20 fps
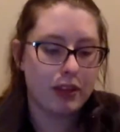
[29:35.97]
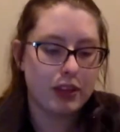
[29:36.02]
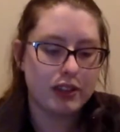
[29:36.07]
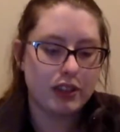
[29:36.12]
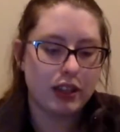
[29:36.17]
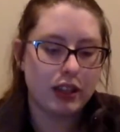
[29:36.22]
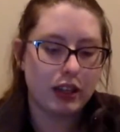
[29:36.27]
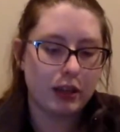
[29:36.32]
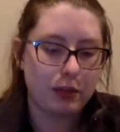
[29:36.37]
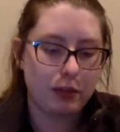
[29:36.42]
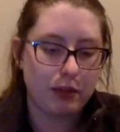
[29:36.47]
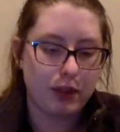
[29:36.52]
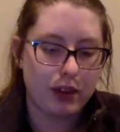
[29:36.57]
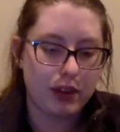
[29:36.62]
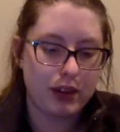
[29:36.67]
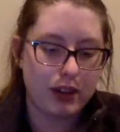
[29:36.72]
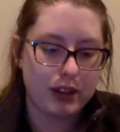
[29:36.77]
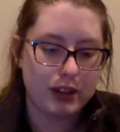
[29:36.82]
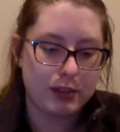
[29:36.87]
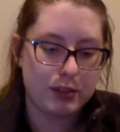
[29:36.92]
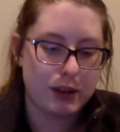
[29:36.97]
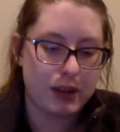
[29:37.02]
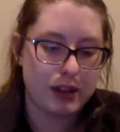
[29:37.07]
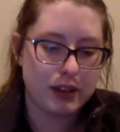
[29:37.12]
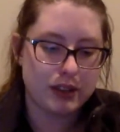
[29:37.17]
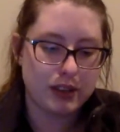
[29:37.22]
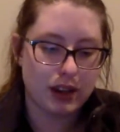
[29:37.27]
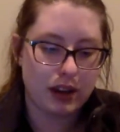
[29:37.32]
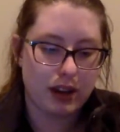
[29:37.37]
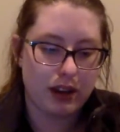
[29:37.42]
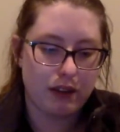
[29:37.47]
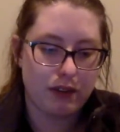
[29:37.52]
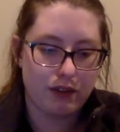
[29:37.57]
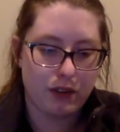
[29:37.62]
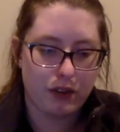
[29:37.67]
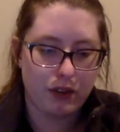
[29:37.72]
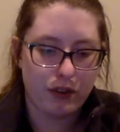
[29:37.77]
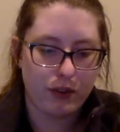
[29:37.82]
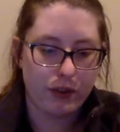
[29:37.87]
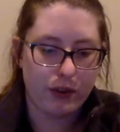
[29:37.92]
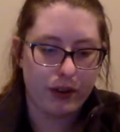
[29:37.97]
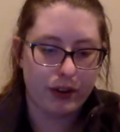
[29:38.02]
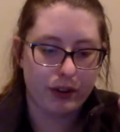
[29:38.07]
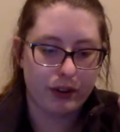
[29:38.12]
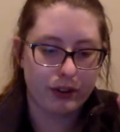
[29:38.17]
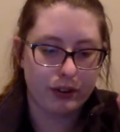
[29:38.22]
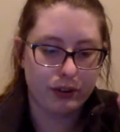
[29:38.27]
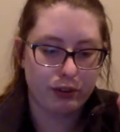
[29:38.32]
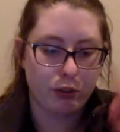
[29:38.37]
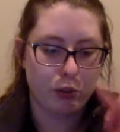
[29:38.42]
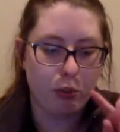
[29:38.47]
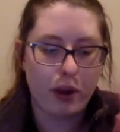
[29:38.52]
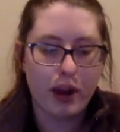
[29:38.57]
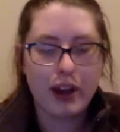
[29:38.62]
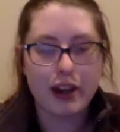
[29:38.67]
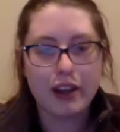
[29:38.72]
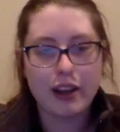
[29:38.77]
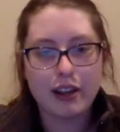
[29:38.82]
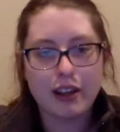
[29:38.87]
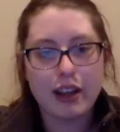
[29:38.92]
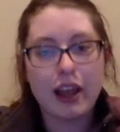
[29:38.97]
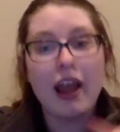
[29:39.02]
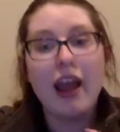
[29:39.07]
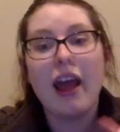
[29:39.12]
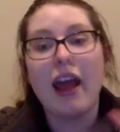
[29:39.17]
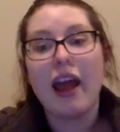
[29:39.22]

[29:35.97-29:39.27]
the second one is based off a royal wedding,